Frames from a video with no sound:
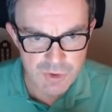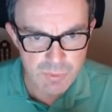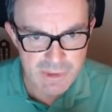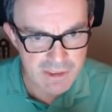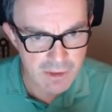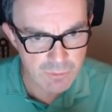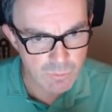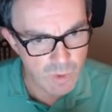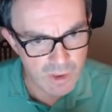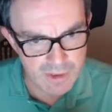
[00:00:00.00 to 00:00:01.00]
Do we know
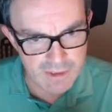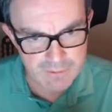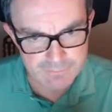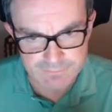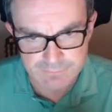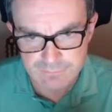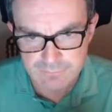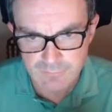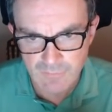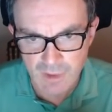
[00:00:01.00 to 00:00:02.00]
why?
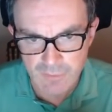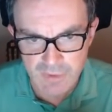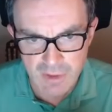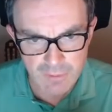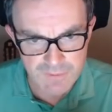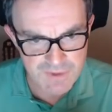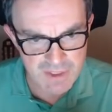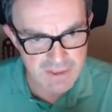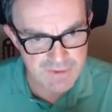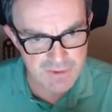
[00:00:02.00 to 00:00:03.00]
The
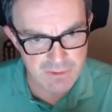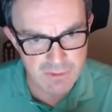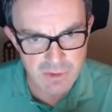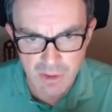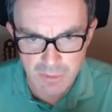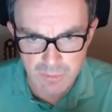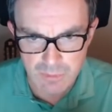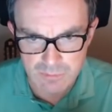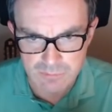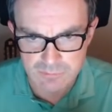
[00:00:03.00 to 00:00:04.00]
answer is
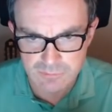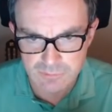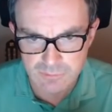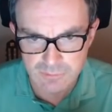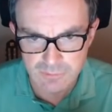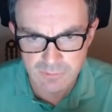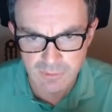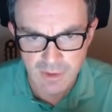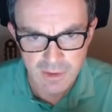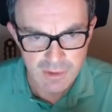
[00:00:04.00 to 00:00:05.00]
no.
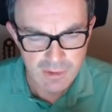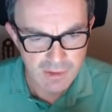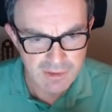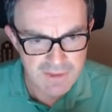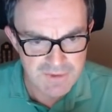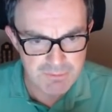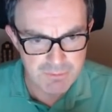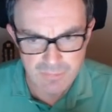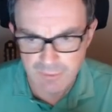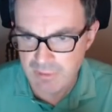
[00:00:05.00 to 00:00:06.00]
I guess
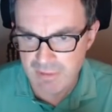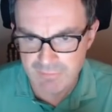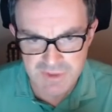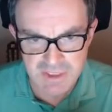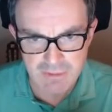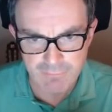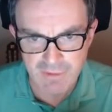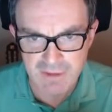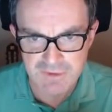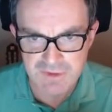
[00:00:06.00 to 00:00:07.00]
gravity
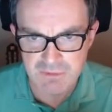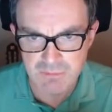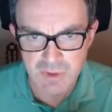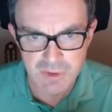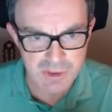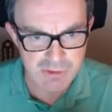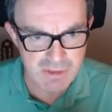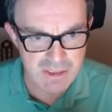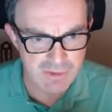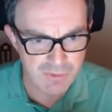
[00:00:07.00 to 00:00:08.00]
affects the
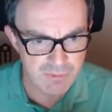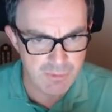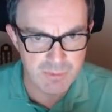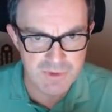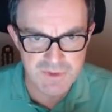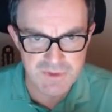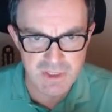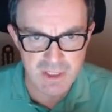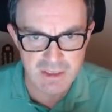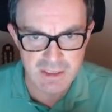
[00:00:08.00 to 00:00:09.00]
mercury in thermometers
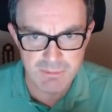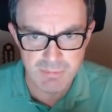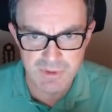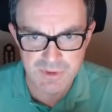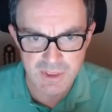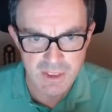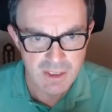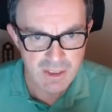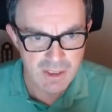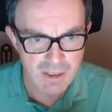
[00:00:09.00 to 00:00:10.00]
slightly, but
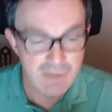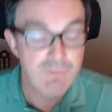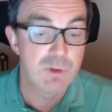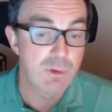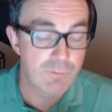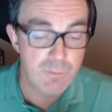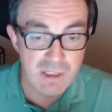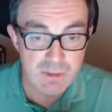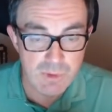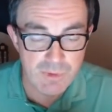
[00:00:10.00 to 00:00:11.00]
uh, if you're not
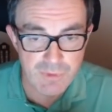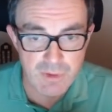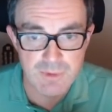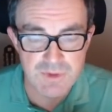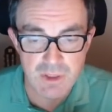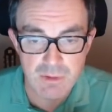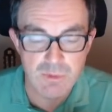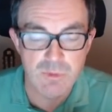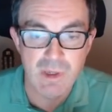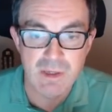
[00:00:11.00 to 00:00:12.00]
familiar with thermo
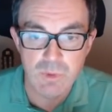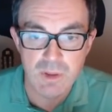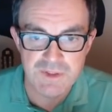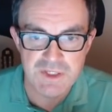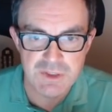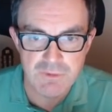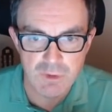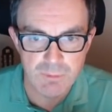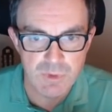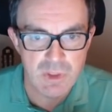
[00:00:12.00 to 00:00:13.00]
the way it works is you've
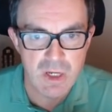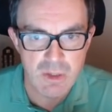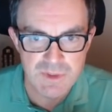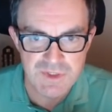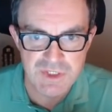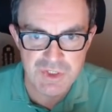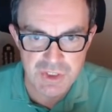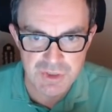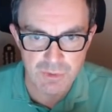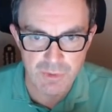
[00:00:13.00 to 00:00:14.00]
got to put the lowest
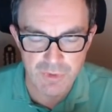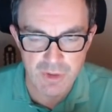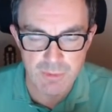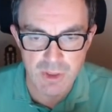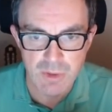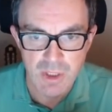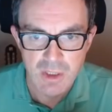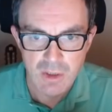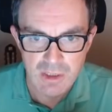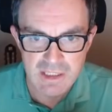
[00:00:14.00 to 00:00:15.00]
digit on a thermo
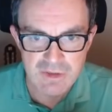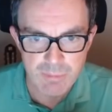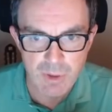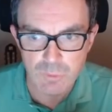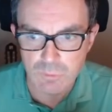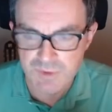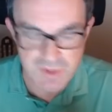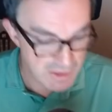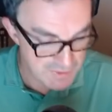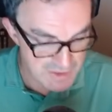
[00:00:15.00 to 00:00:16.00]
in the bulb.
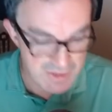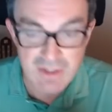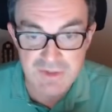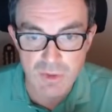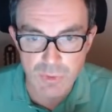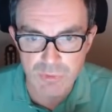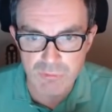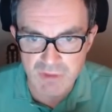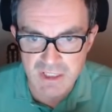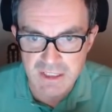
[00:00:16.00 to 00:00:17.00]
So let's say that's a
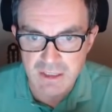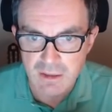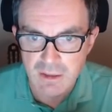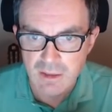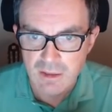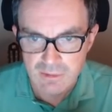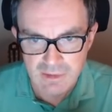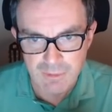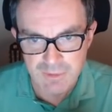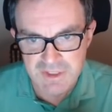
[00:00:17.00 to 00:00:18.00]
3.
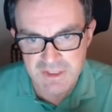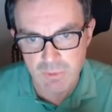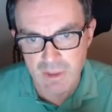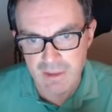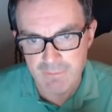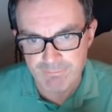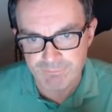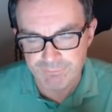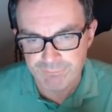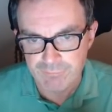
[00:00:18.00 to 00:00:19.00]
Now this square,
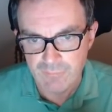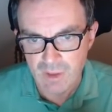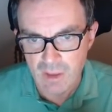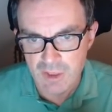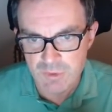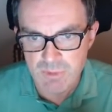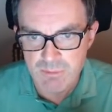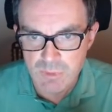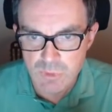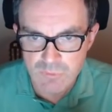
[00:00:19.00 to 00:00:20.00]
as
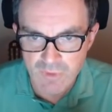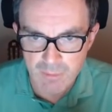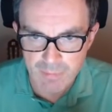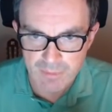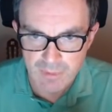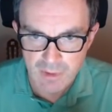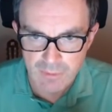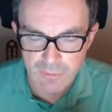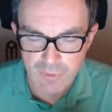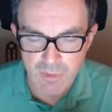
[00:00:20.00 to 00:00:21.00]
we move up
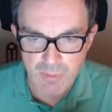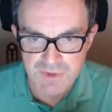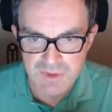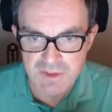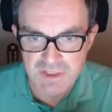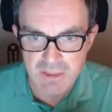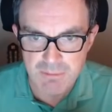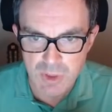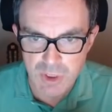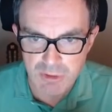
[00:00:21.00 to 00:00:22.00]
the thermometer, it's
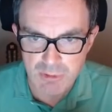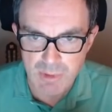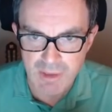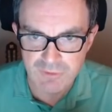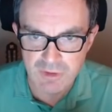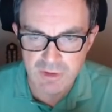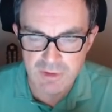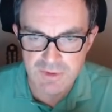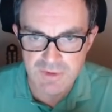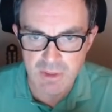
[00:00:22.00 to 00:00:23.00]
like mercury. We have
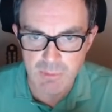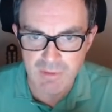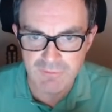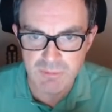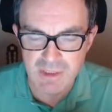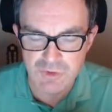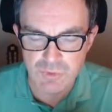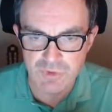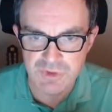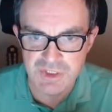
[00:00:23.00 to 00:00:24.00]
to we have to make
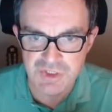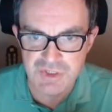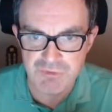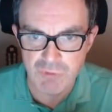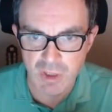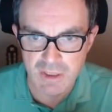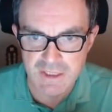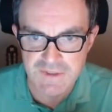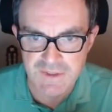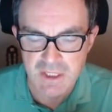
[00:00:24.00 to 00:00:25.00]
sure the digits
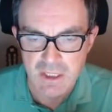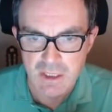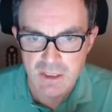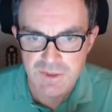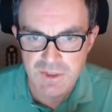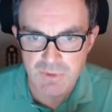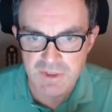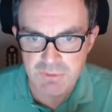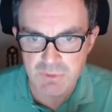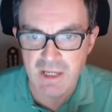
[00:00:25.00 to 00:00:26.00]
rise. So
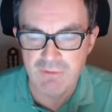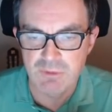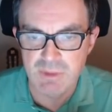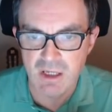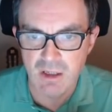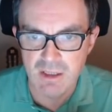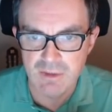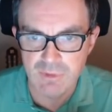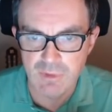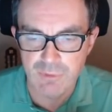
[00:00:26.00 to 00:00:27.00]
this would have to be
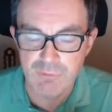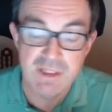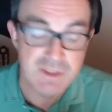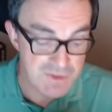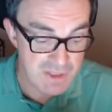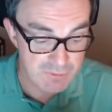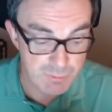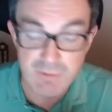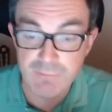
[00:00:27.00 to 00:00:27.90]
higher than a 3. It doesn't have to